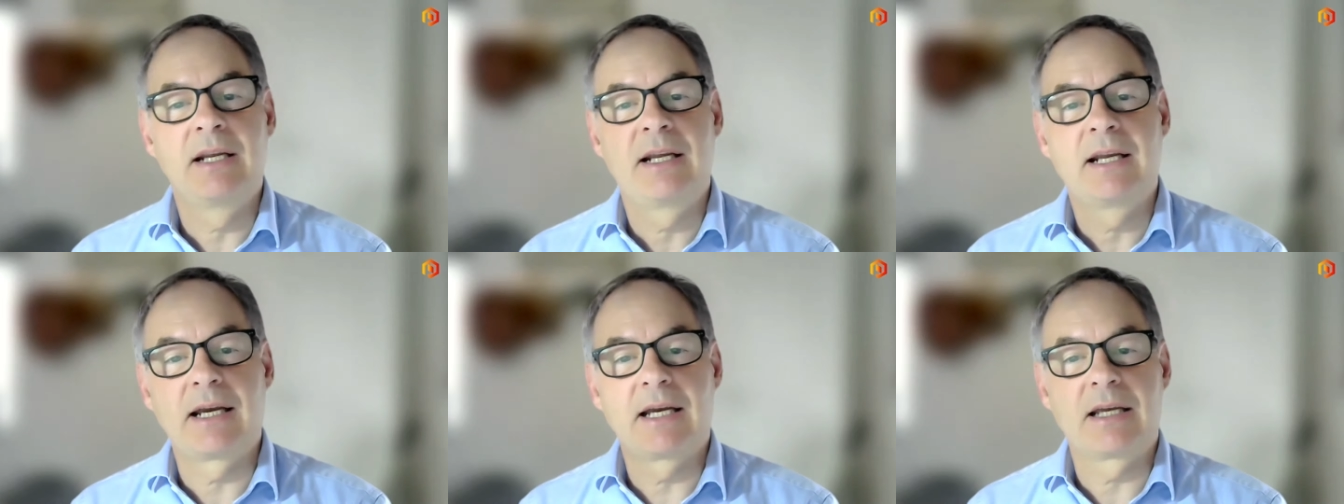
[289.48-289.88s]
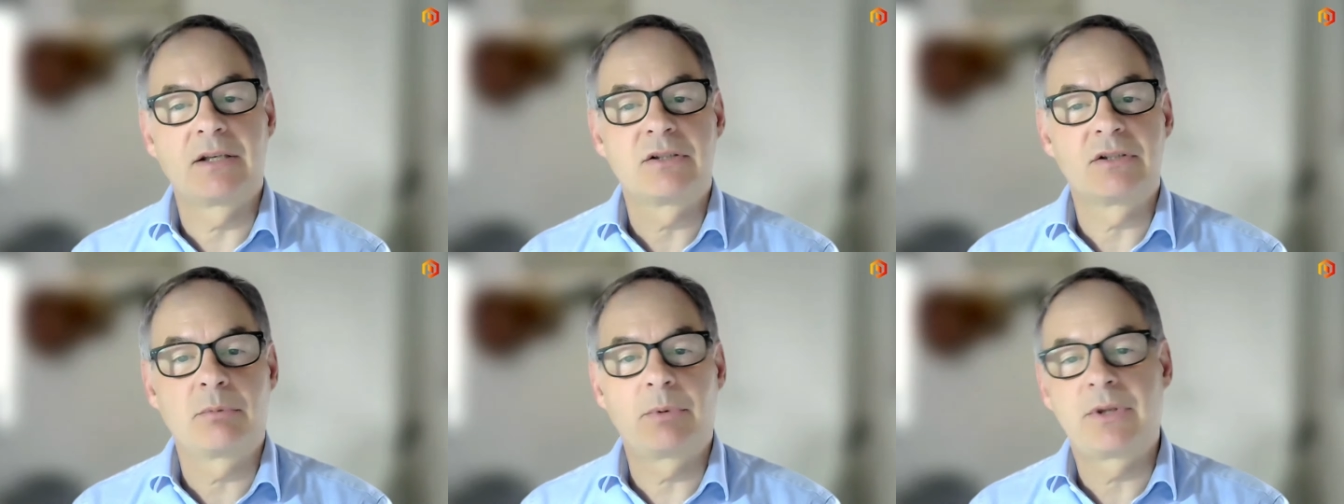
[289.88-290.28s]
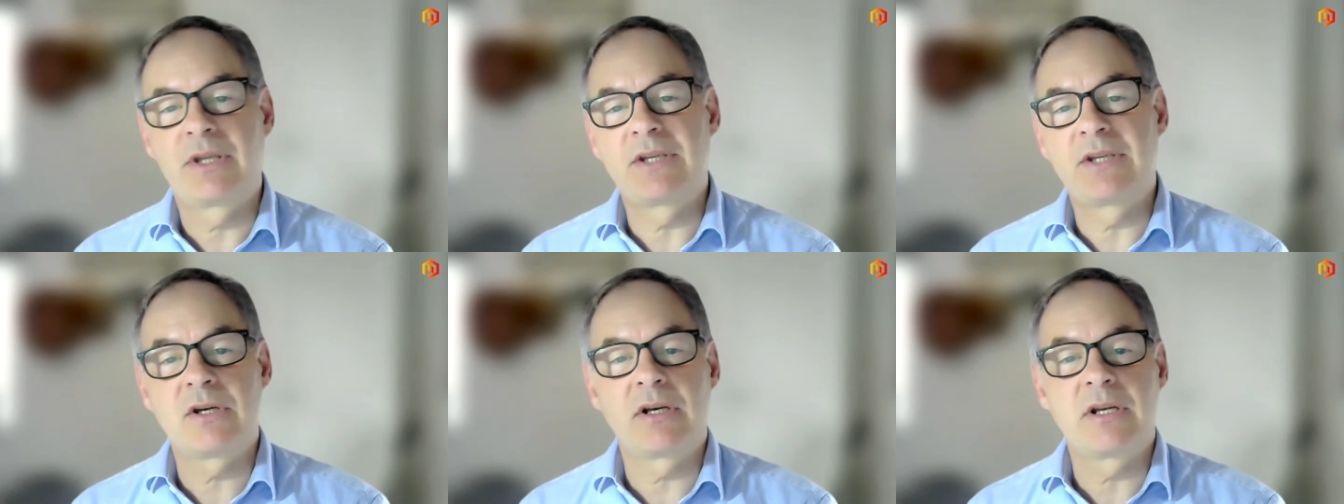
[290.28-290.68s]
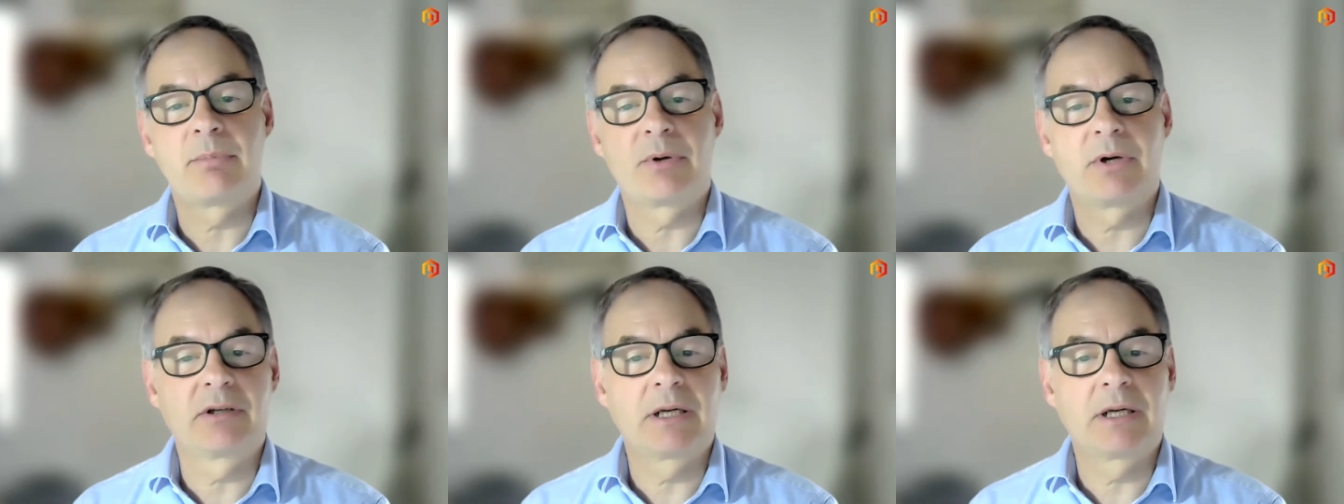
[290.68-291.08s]
and uh, with these earlier
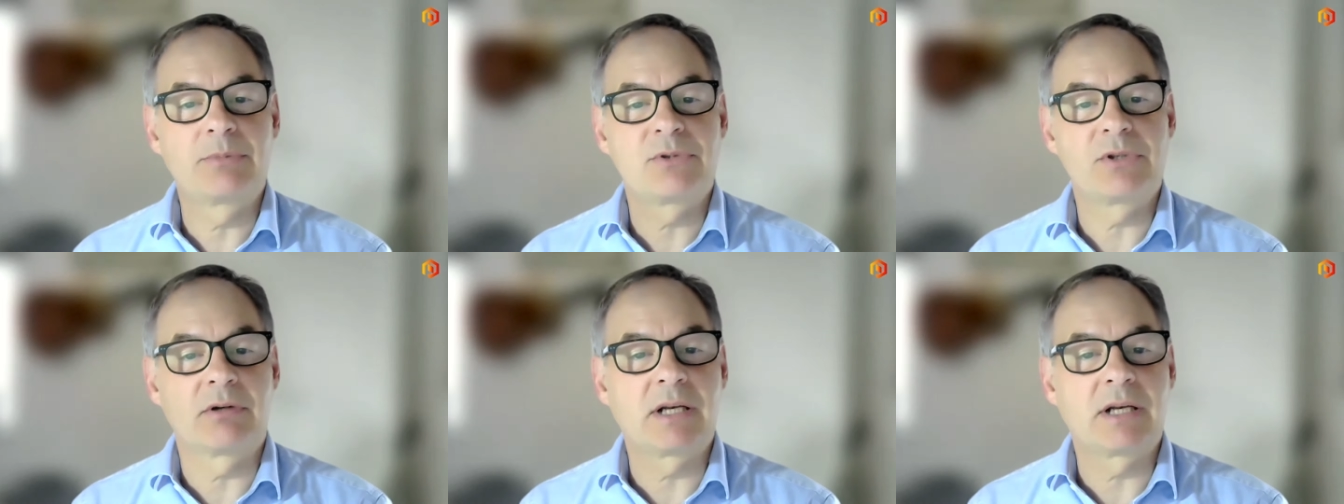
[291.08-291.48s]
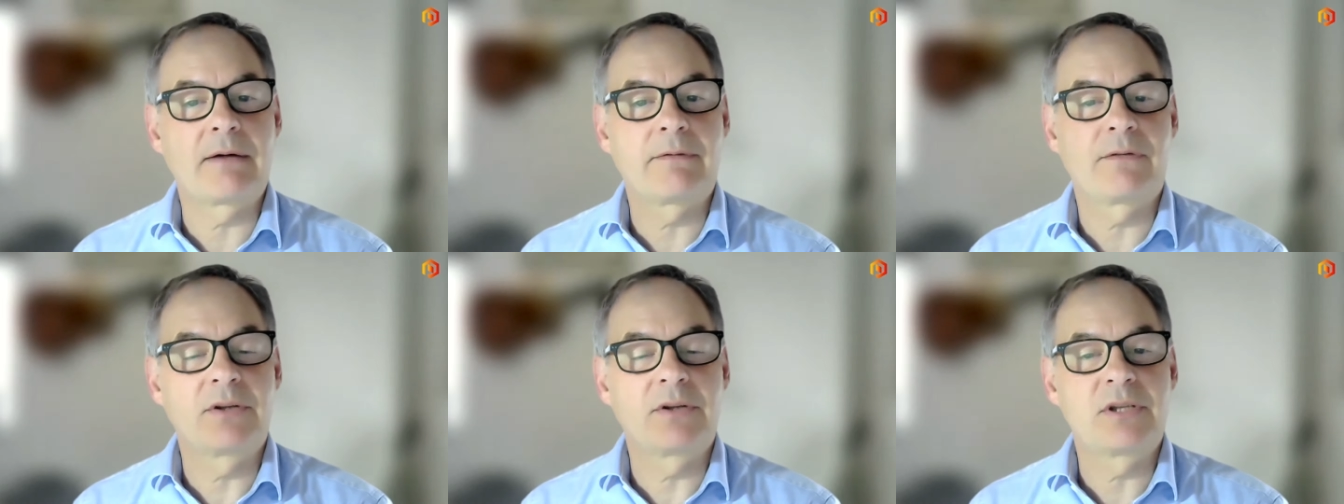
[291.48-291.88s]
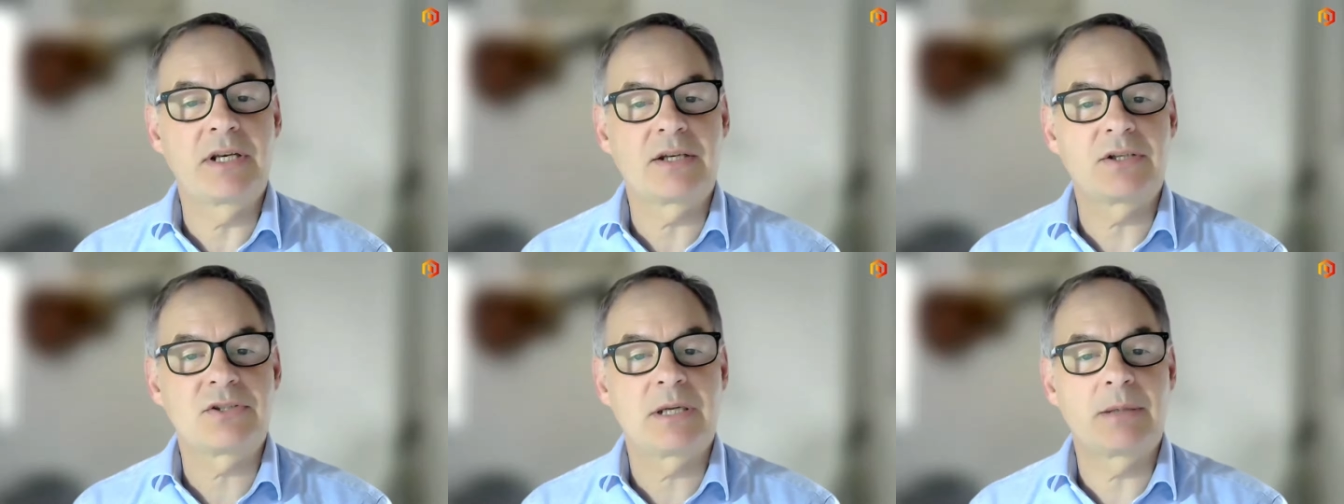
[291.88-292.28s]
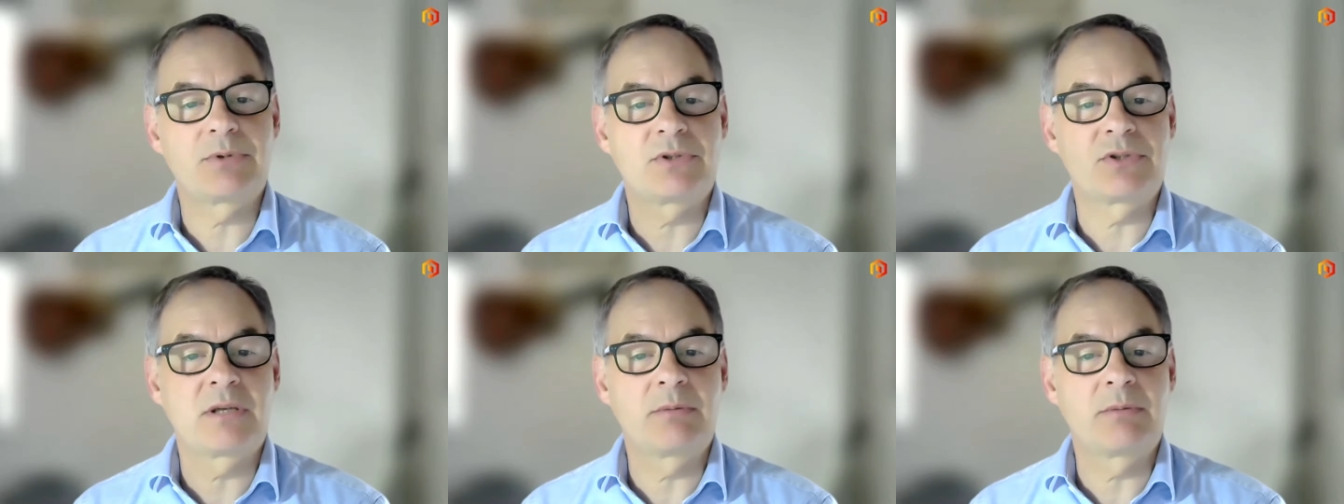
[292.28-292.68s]
programs, you know, clarifying the next
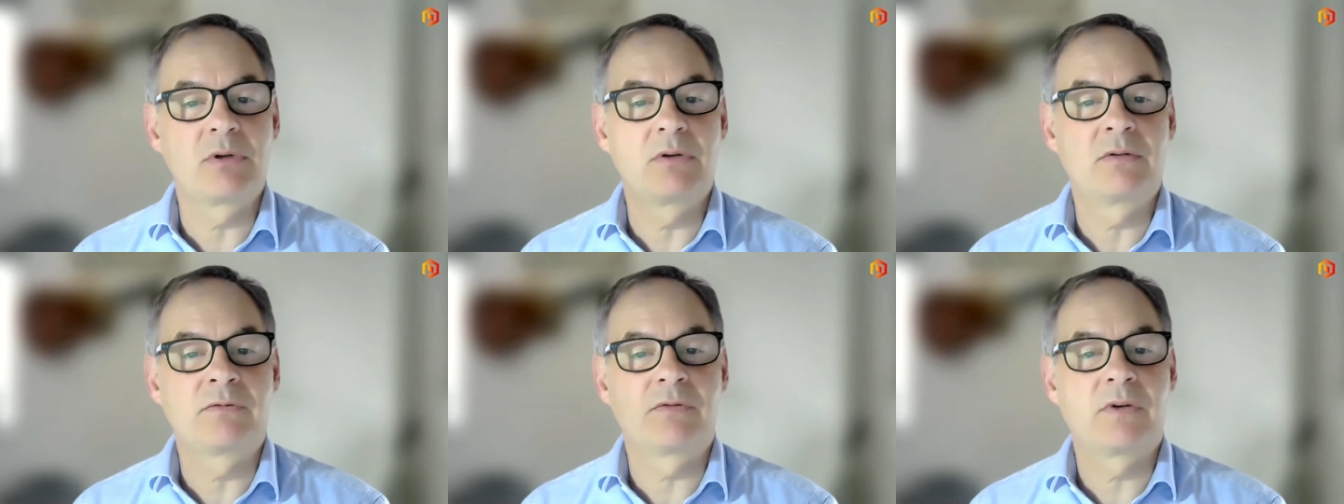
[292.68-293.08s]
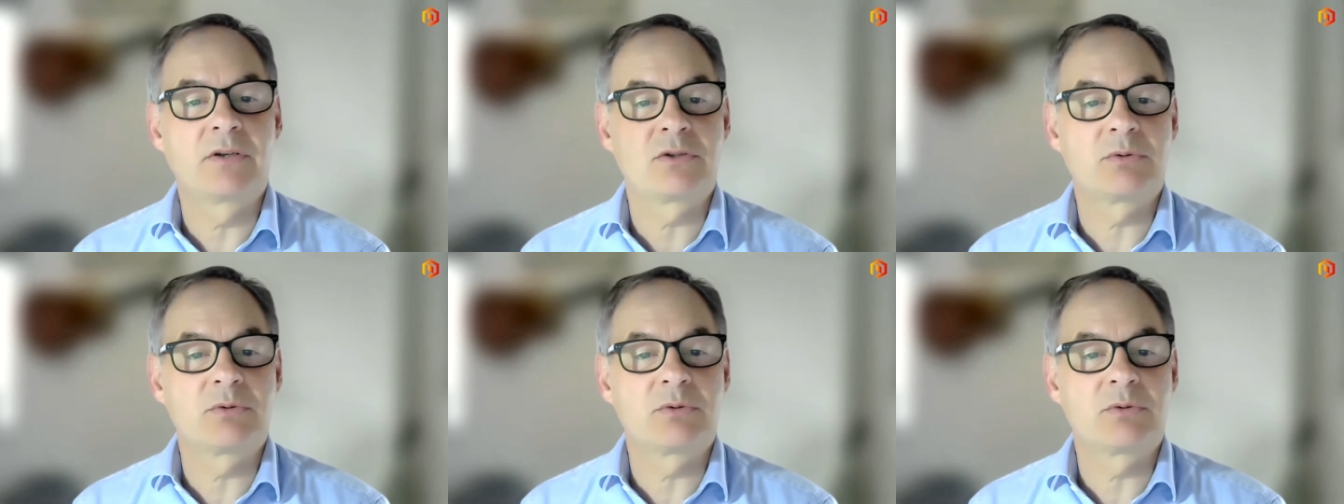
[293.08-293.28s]
steps as they move uh,